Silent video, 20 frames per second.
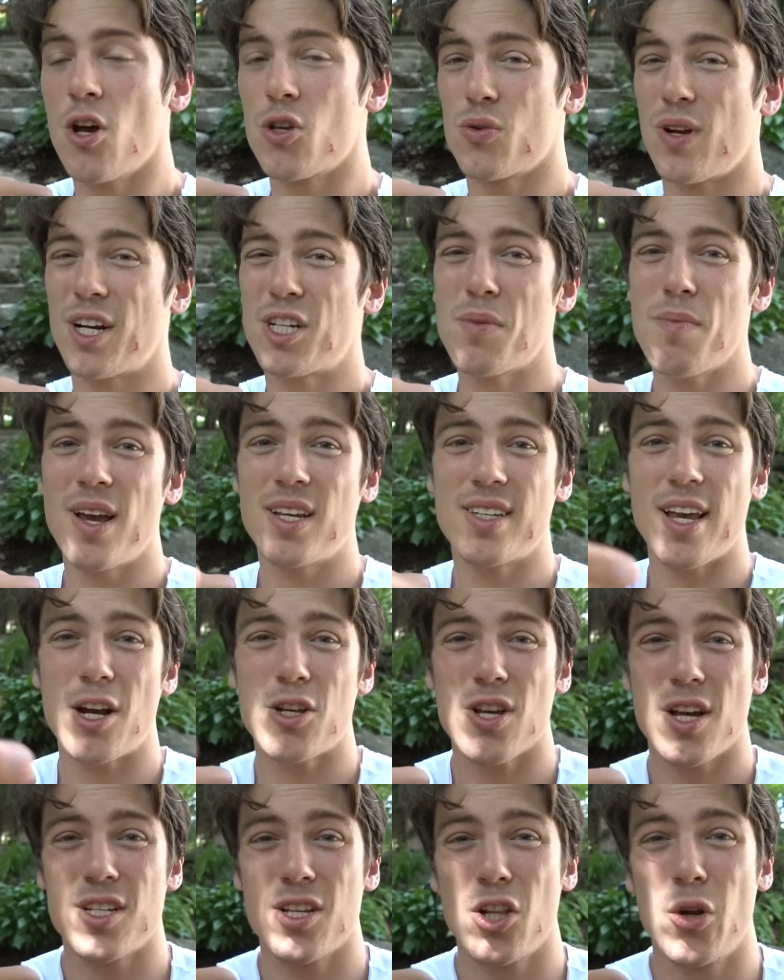So it actually makes the
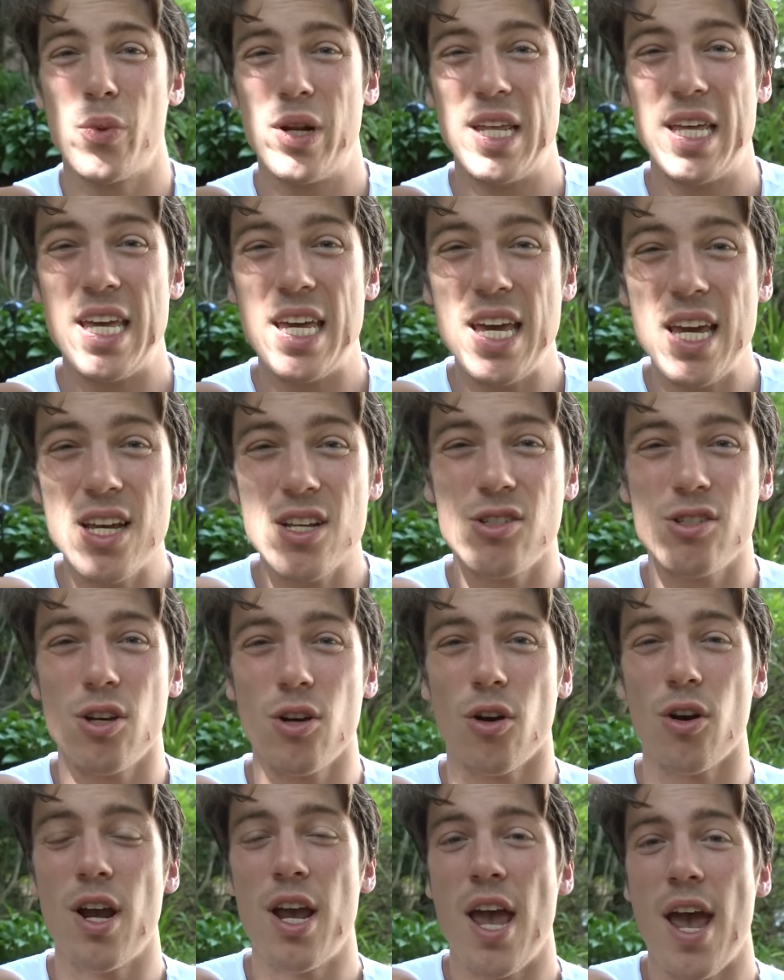exercise a little bit
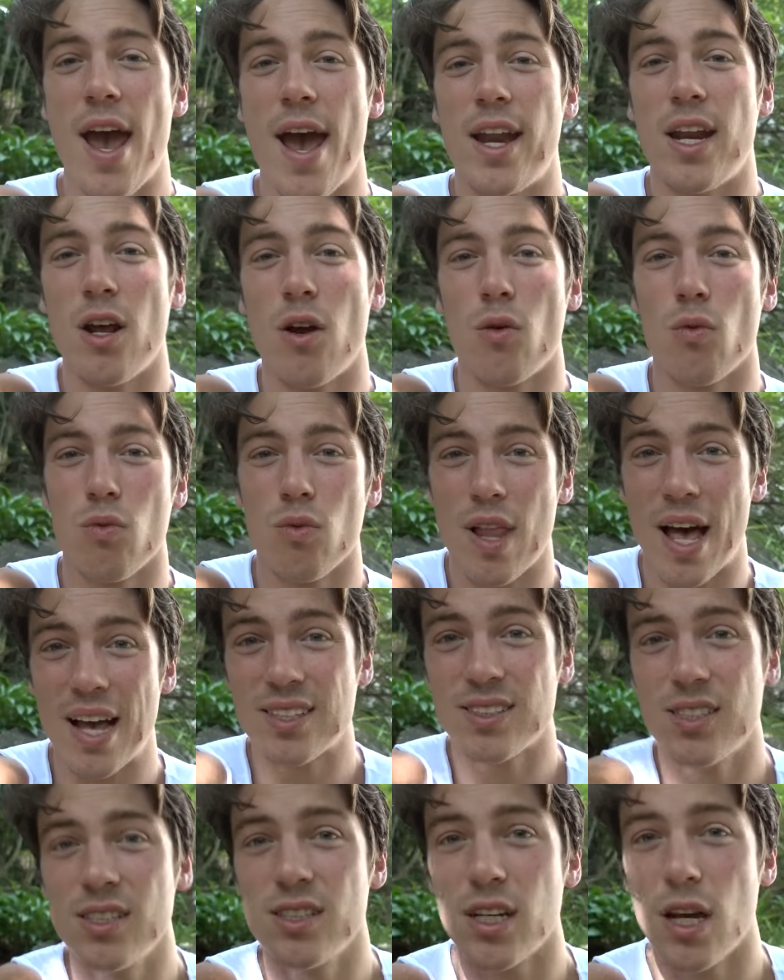easier and it
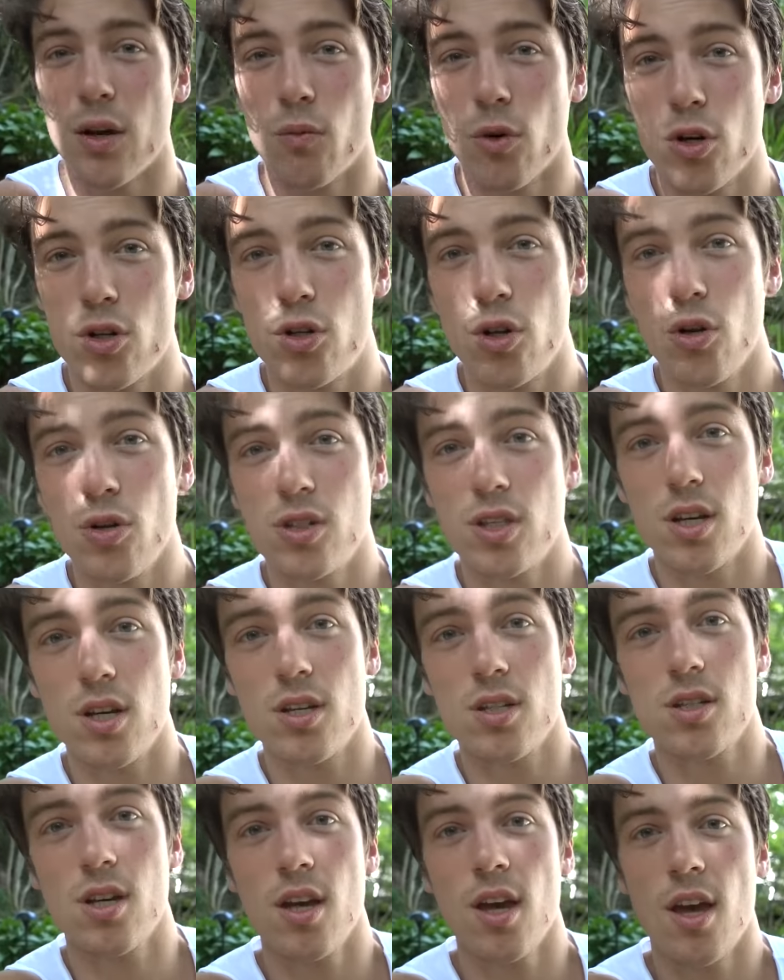lessens and
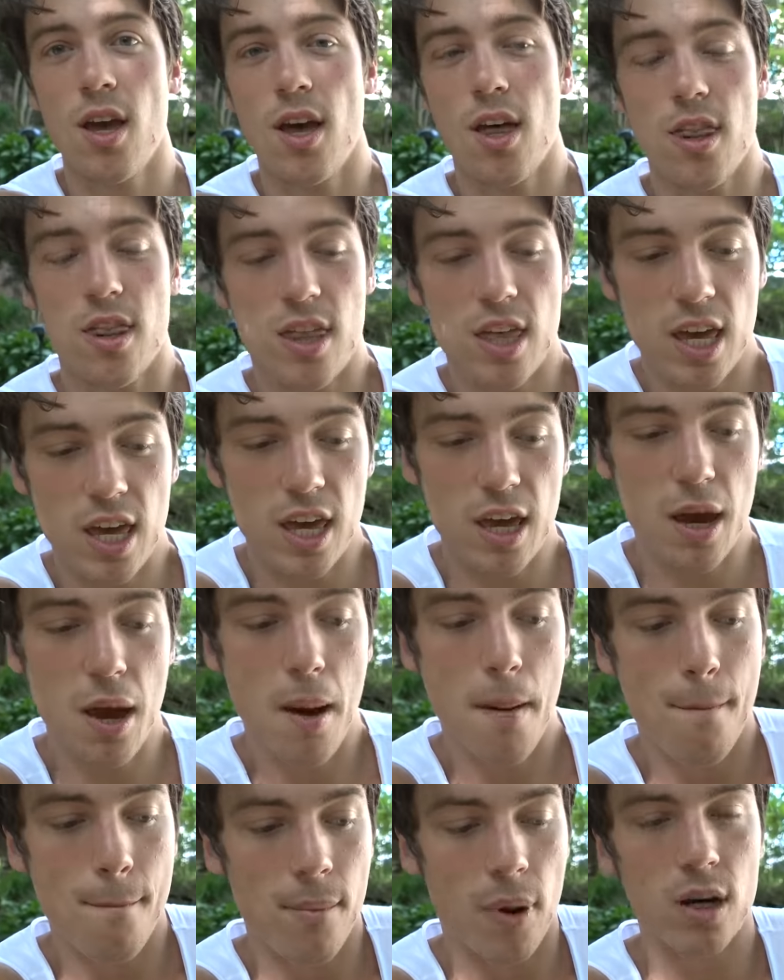reduces the
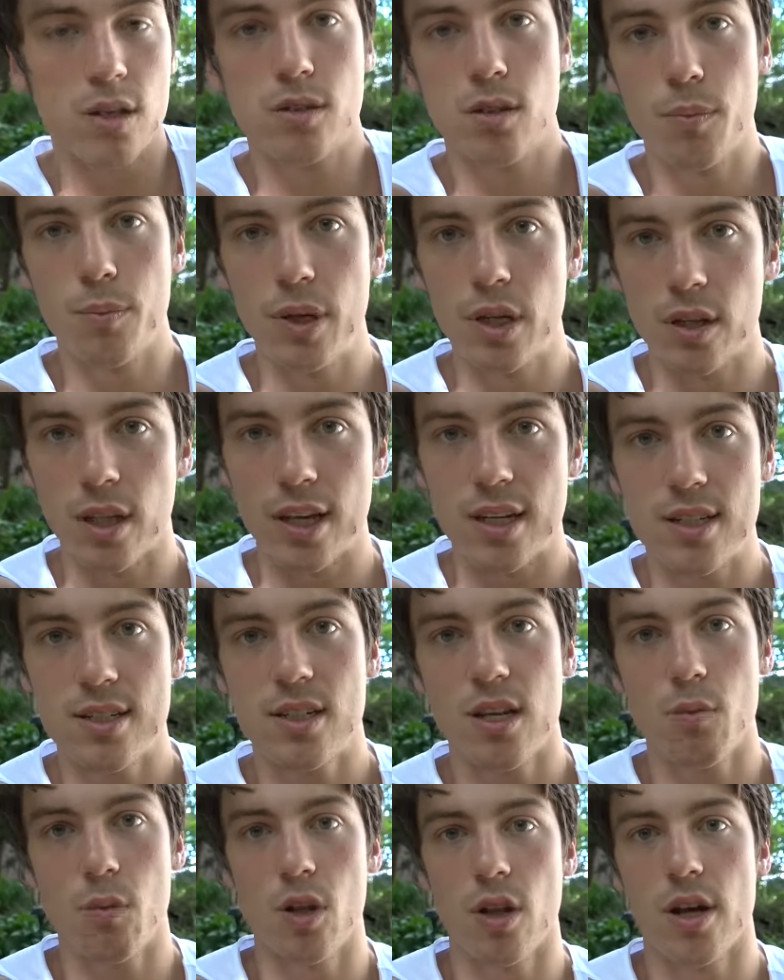muscle building
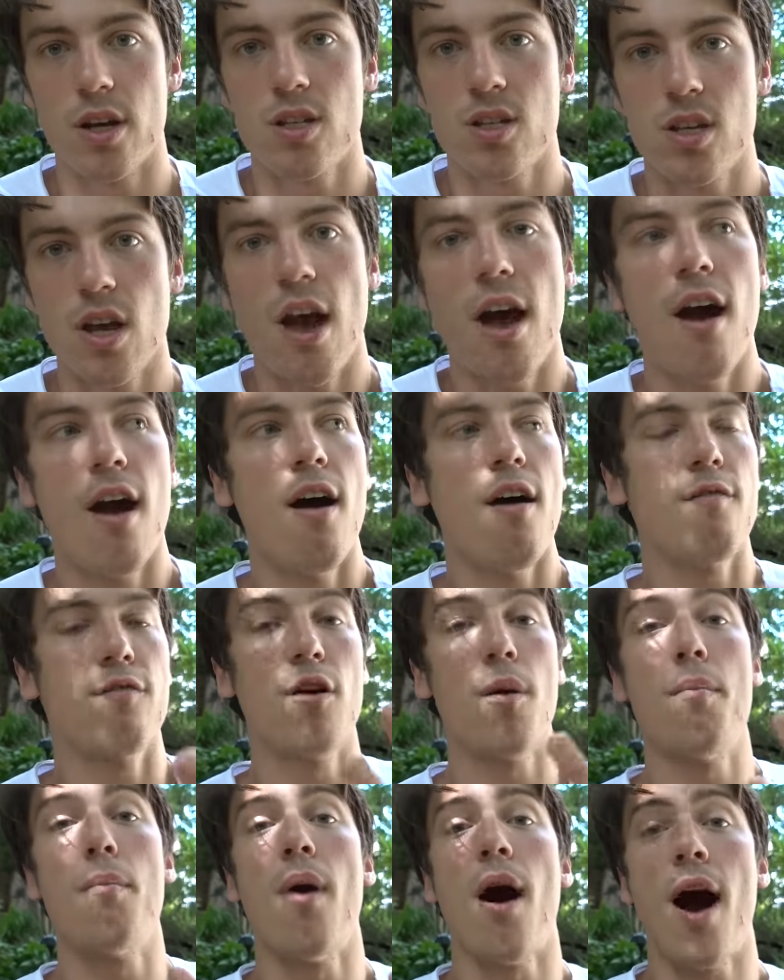stimulus
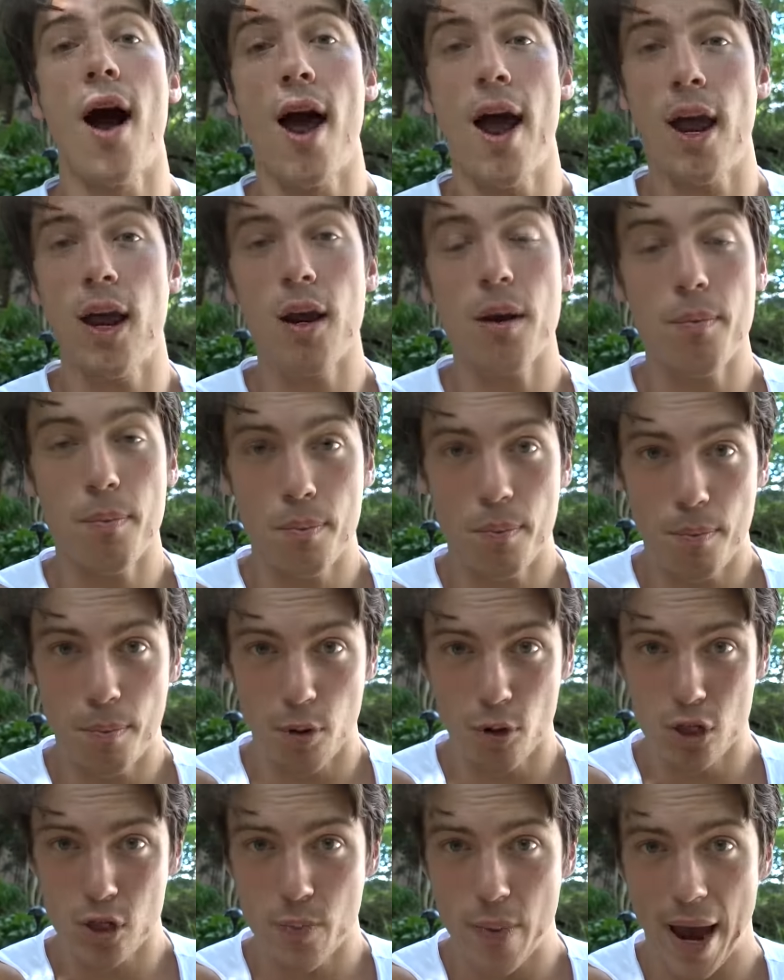from my
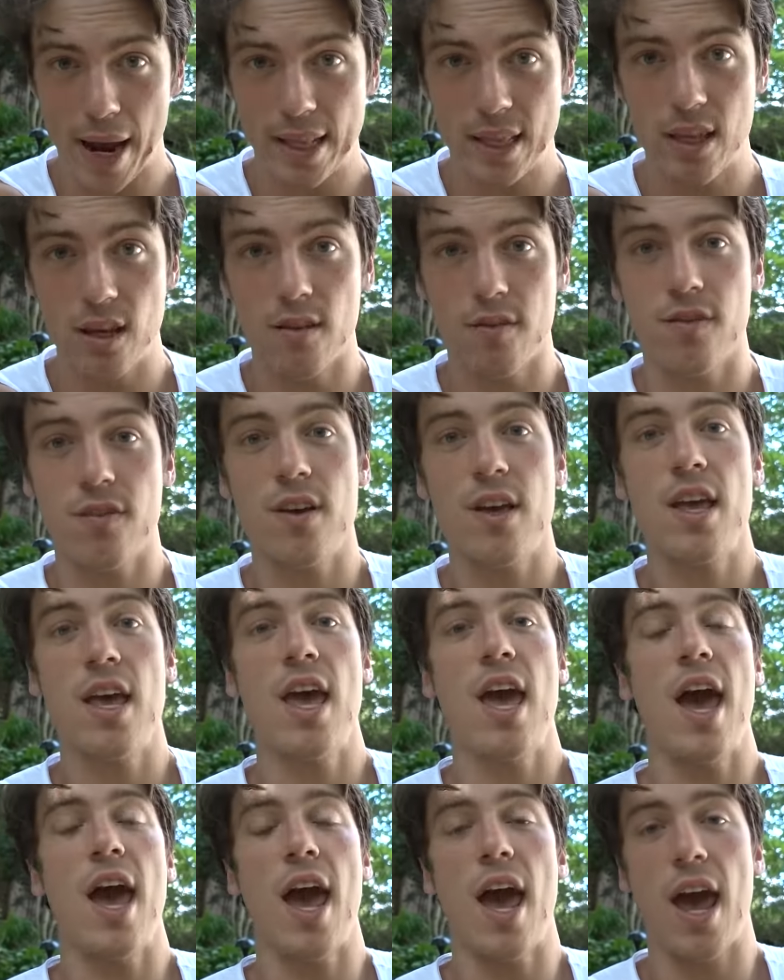perspective
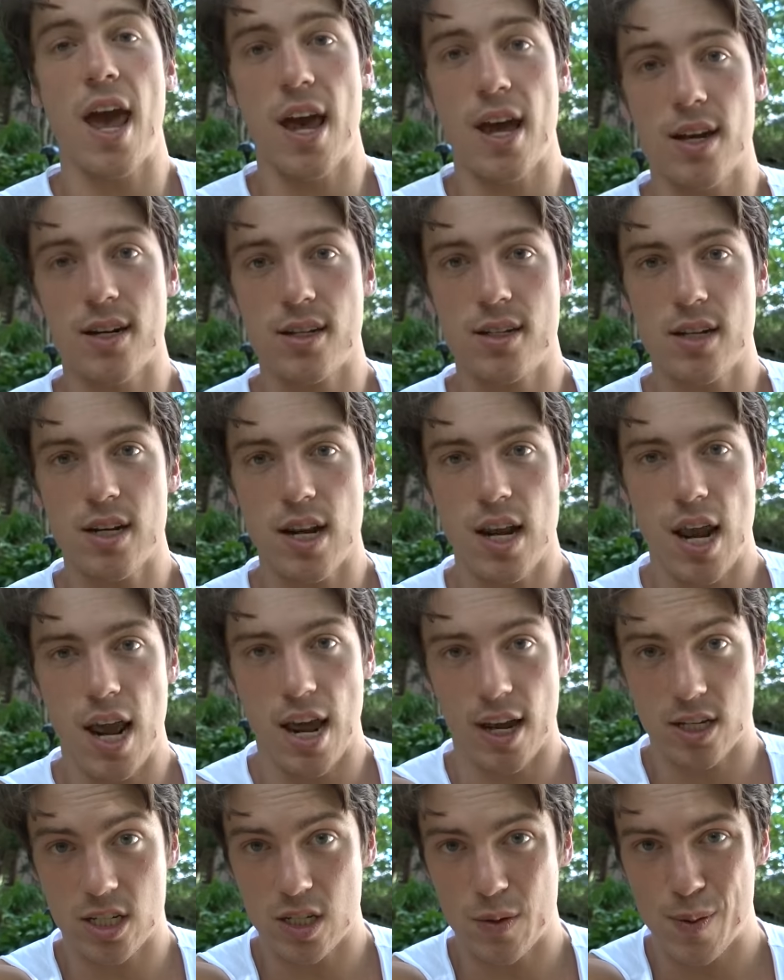and
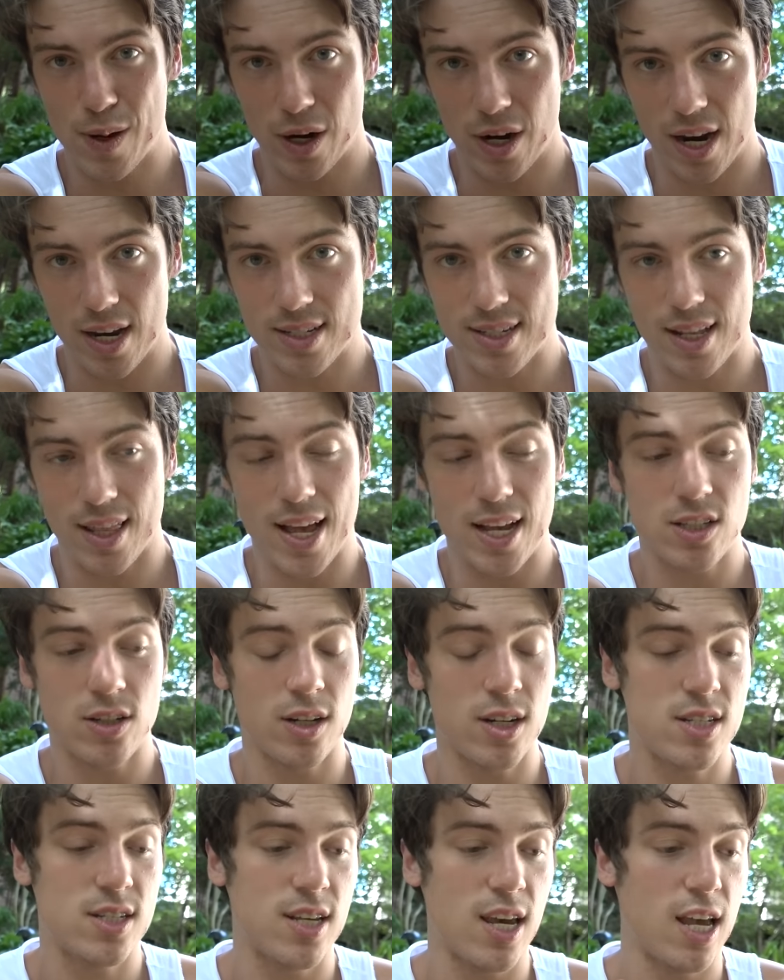experience. Now that's
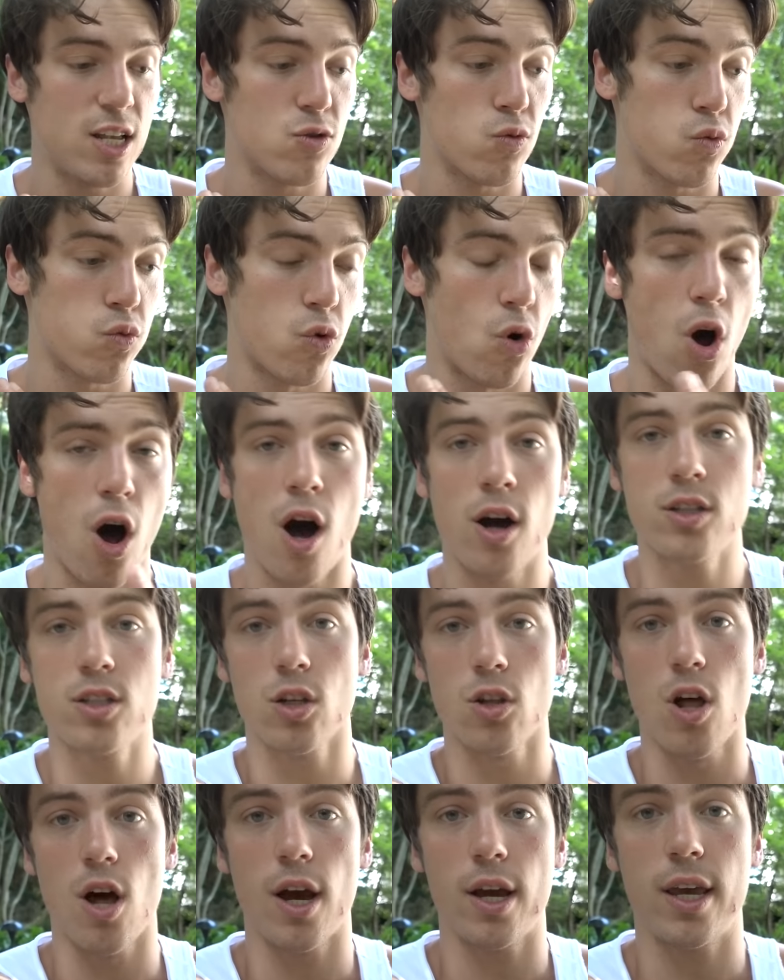not to say it's wrong
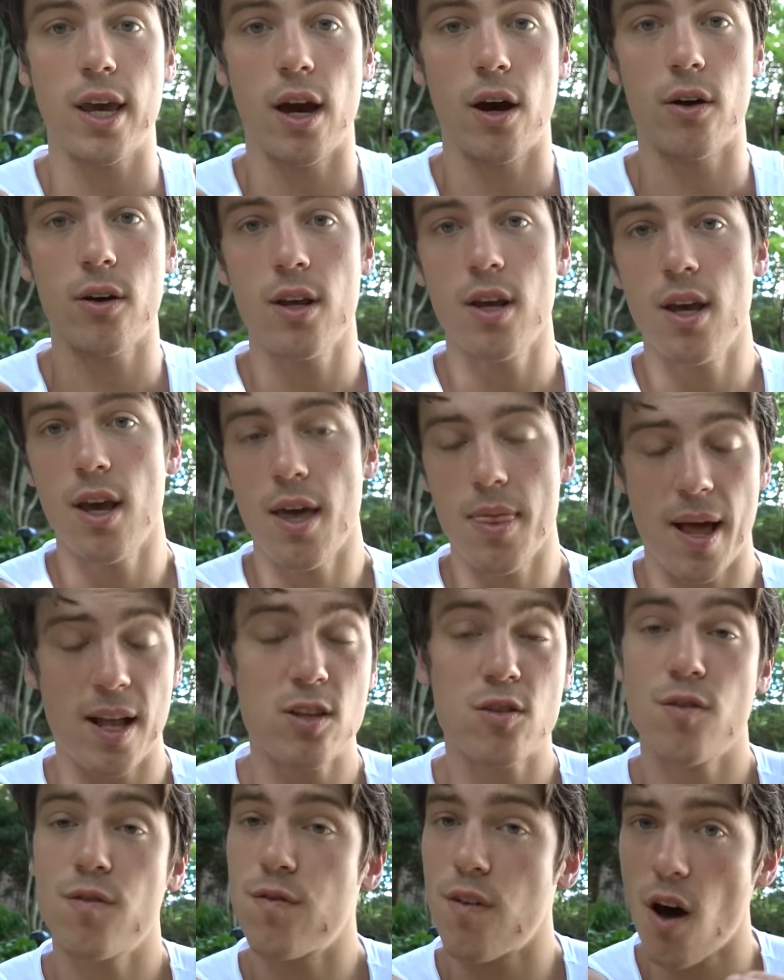to lock out,
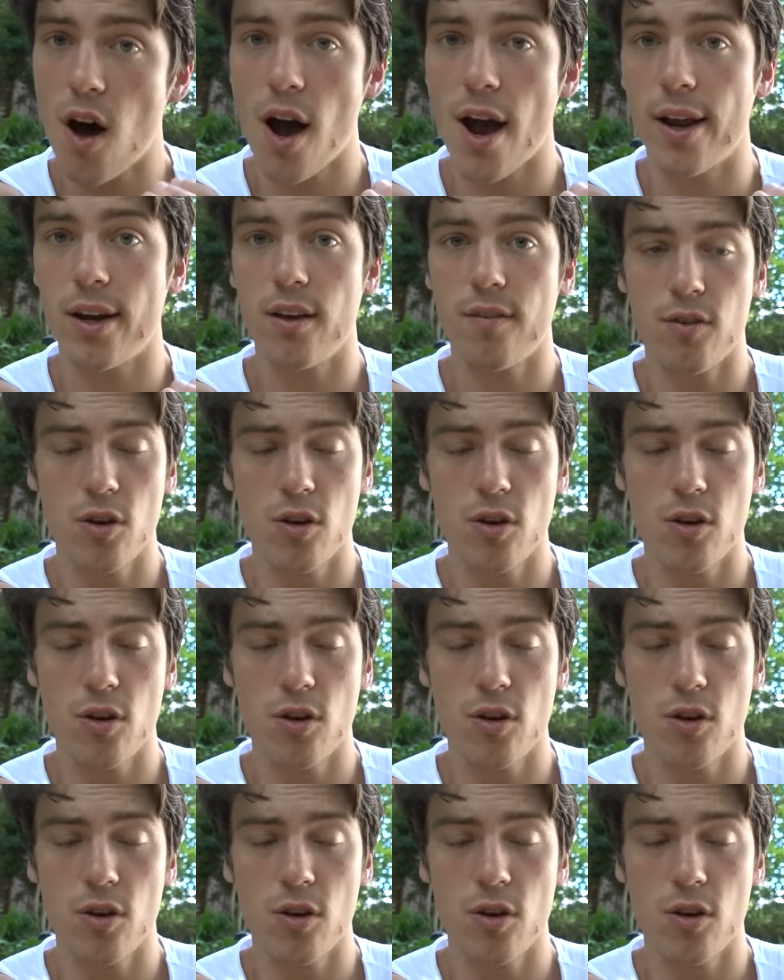that's fine.